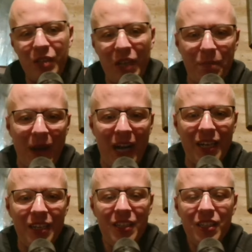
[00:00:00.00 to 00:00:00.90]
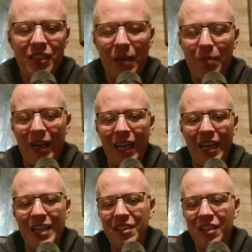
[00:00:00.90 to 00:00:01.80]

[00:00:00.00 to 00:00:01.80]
get back at it